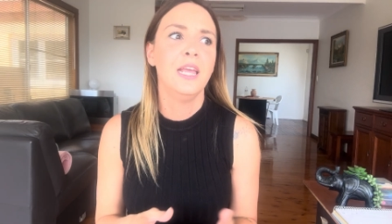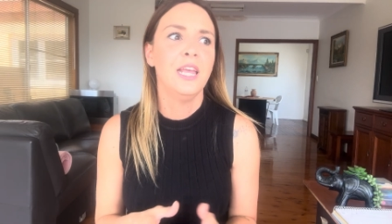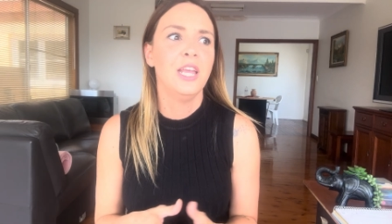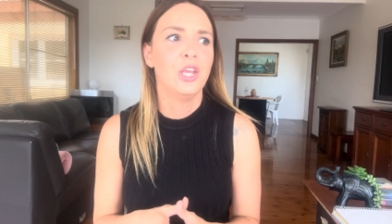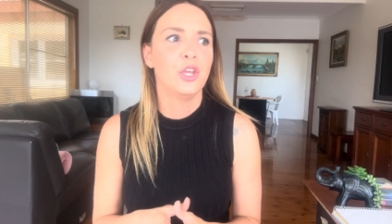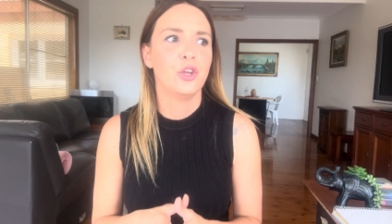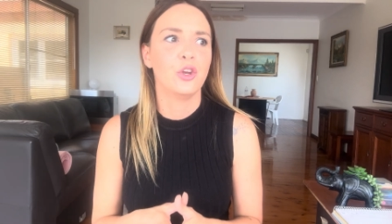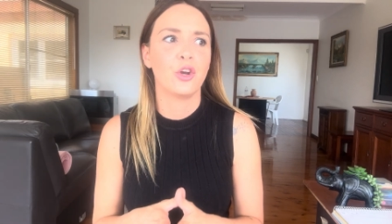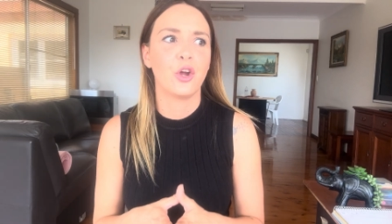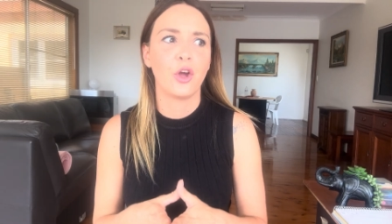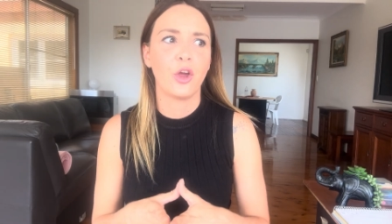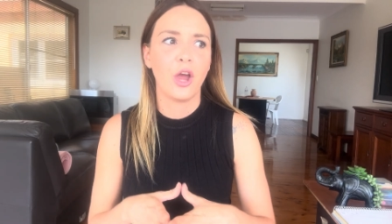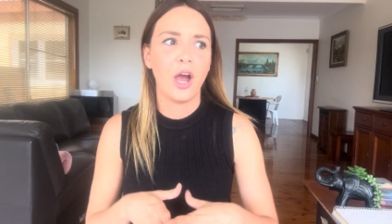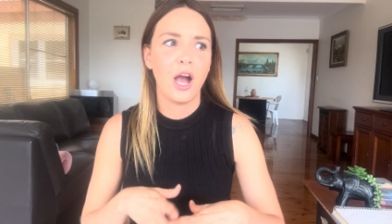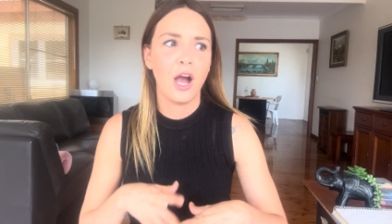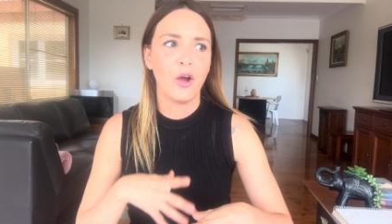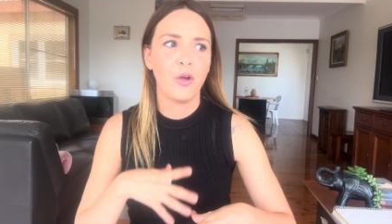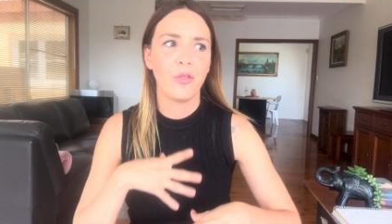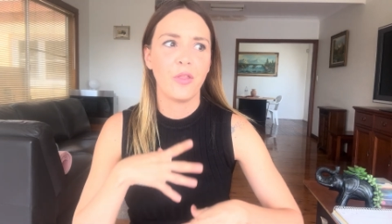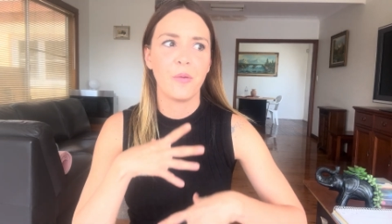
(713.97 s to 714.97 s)
you know,
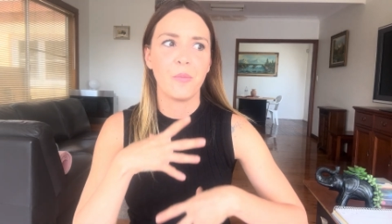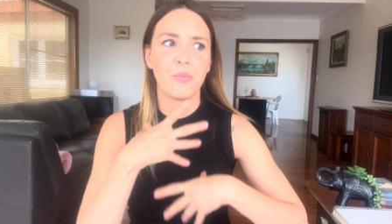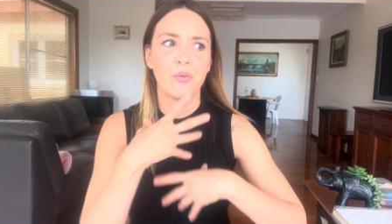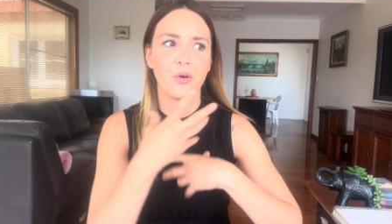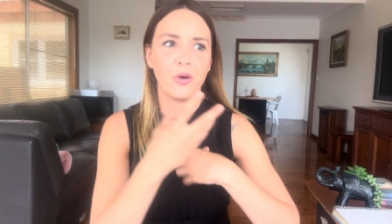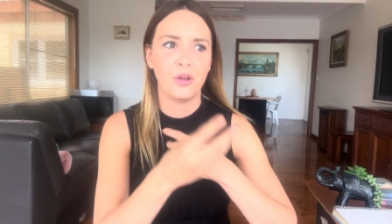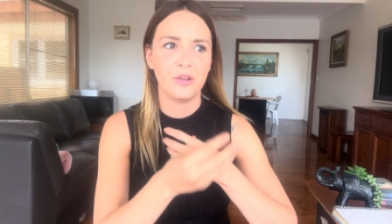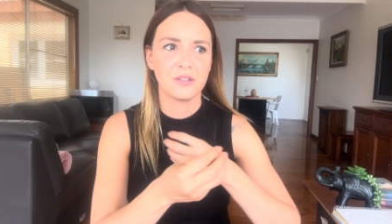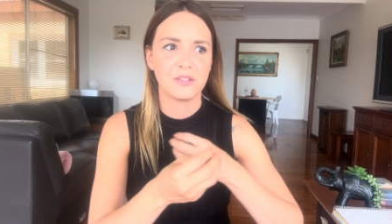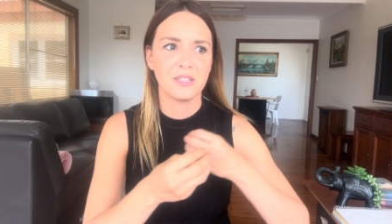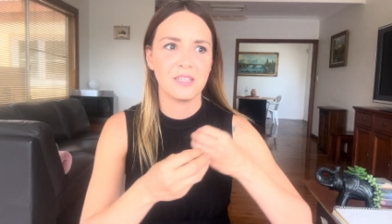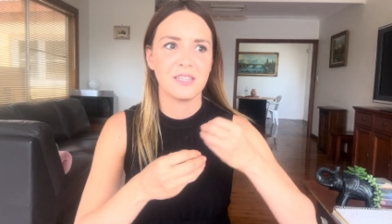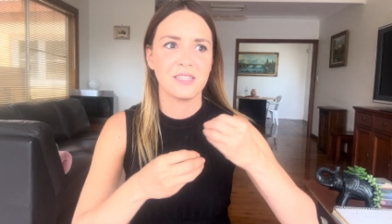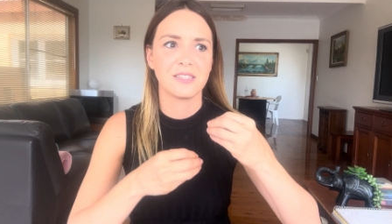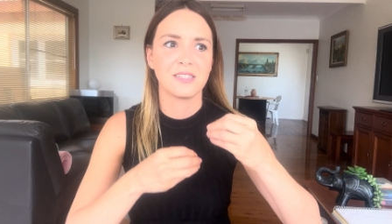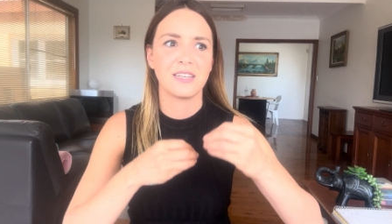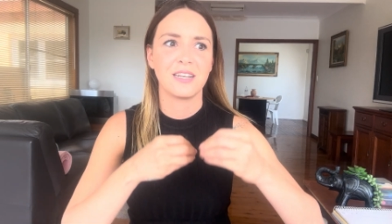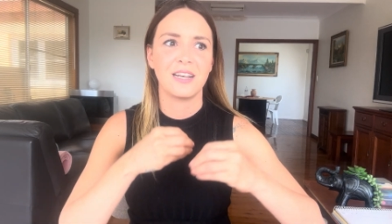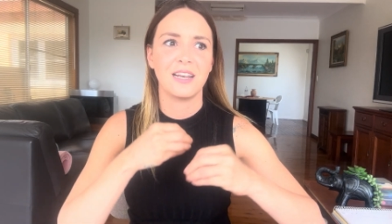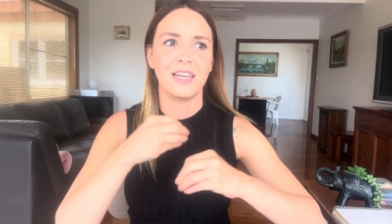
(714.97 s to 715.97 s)
how the
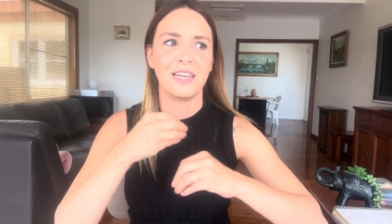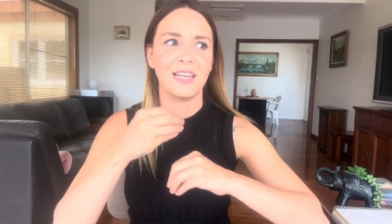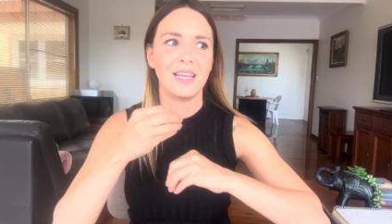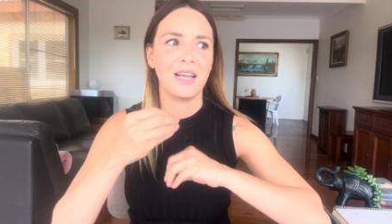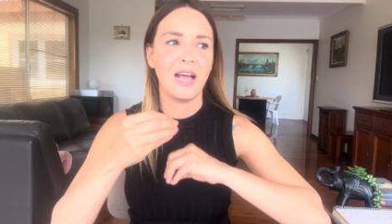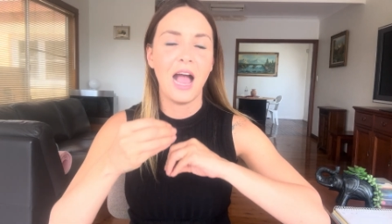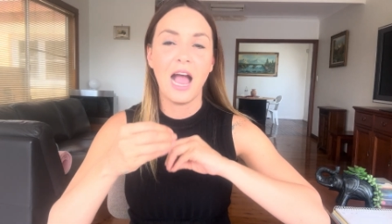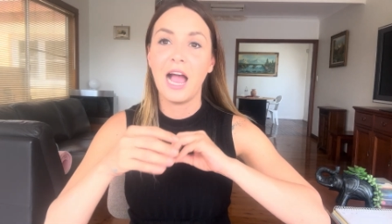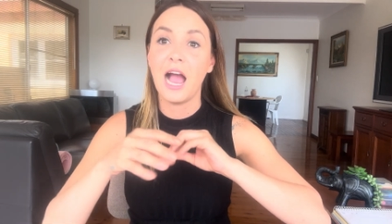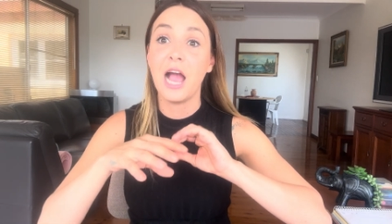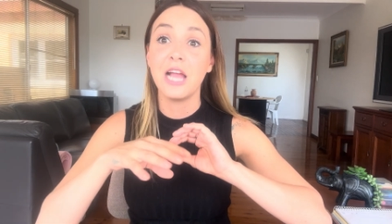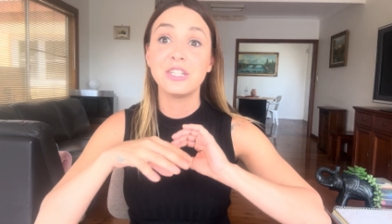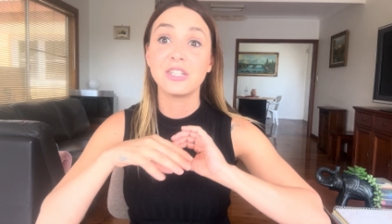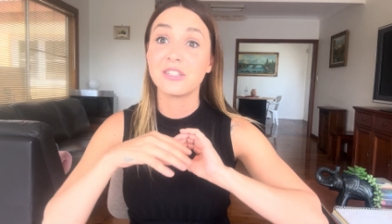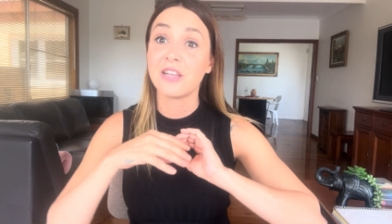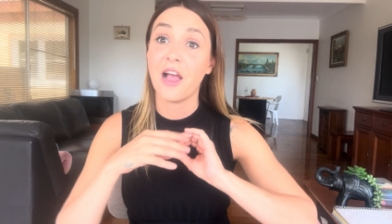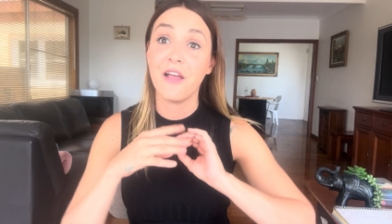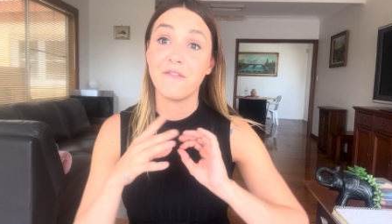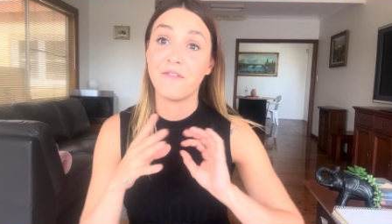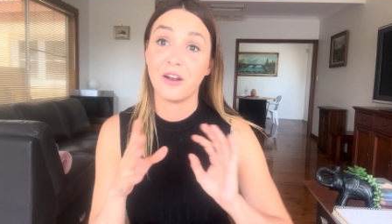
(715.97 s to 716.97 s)
process, and like I
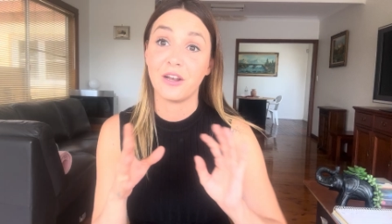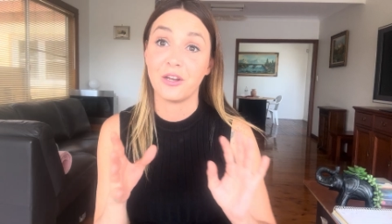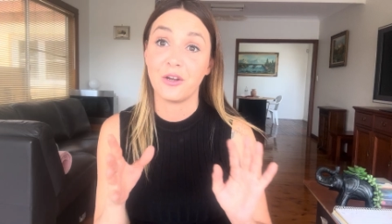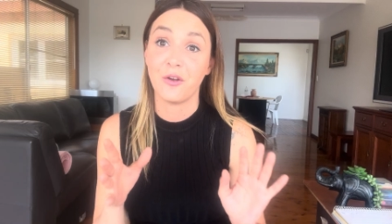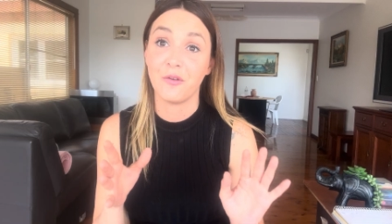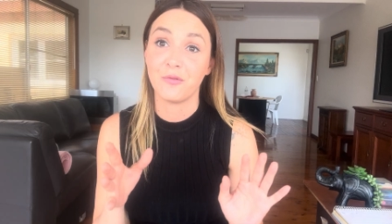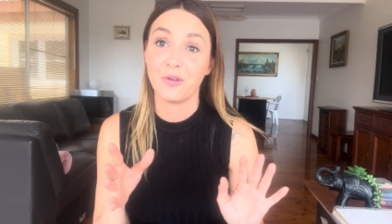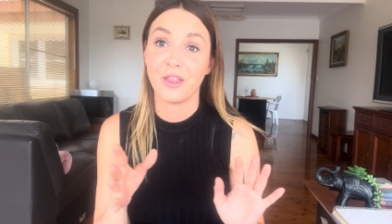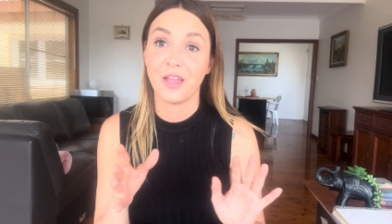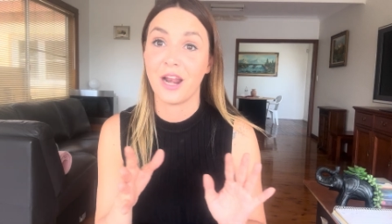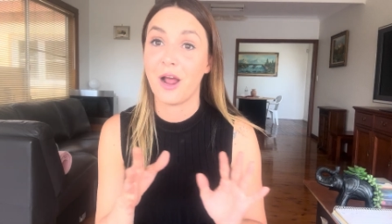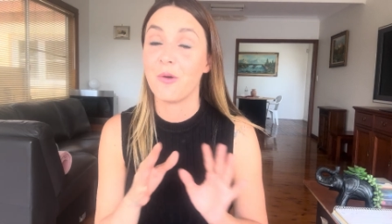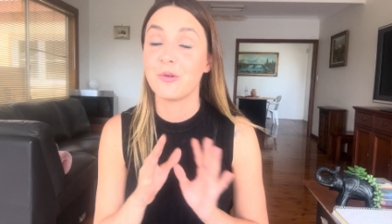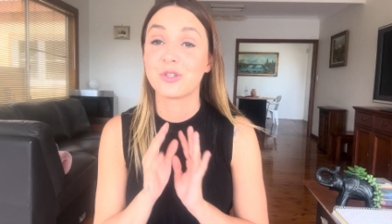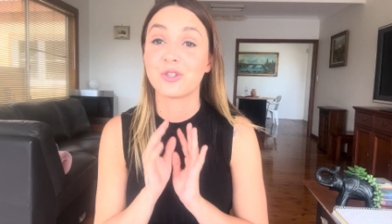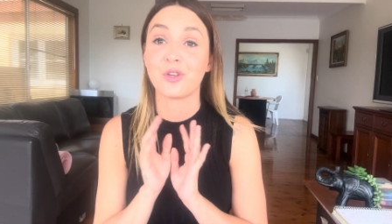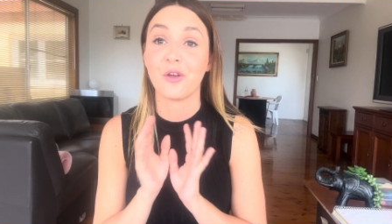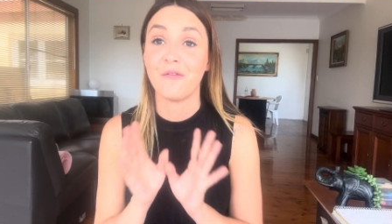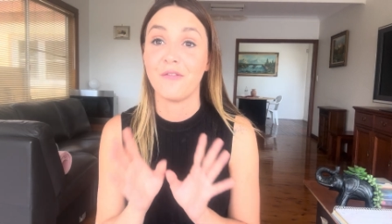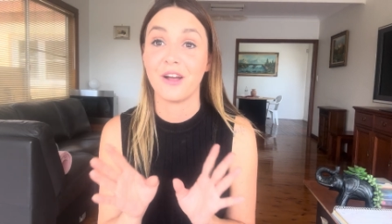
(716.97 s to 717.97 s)
fell in love with that. I
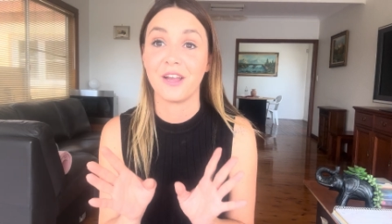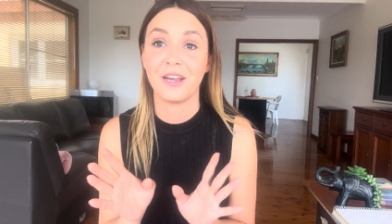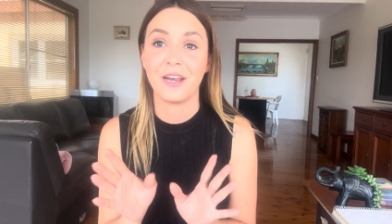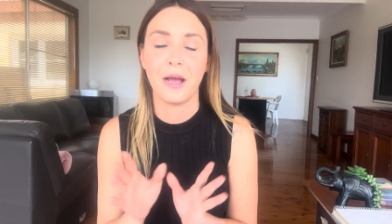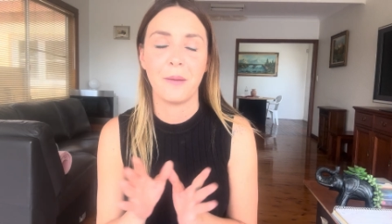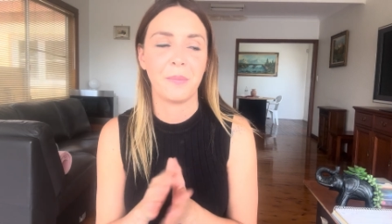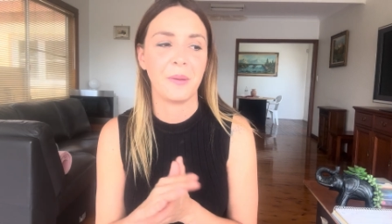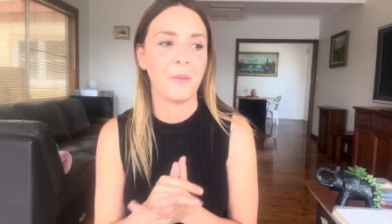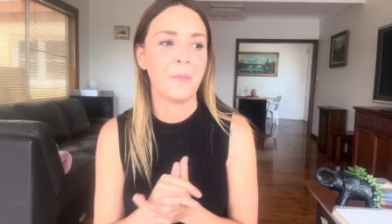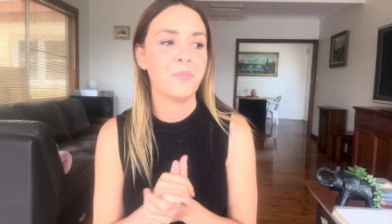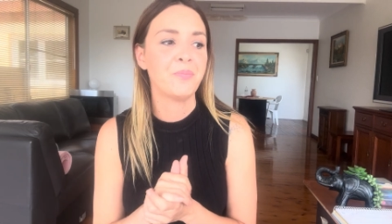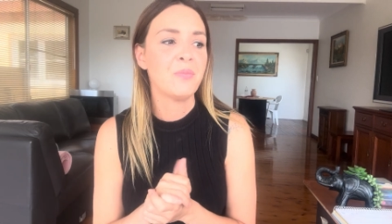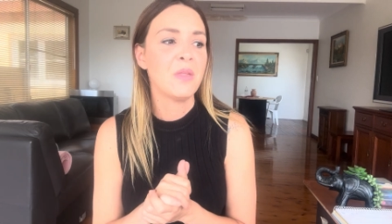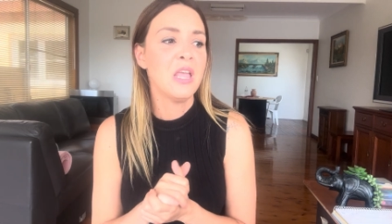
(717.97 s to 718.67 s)
was so fucking happy.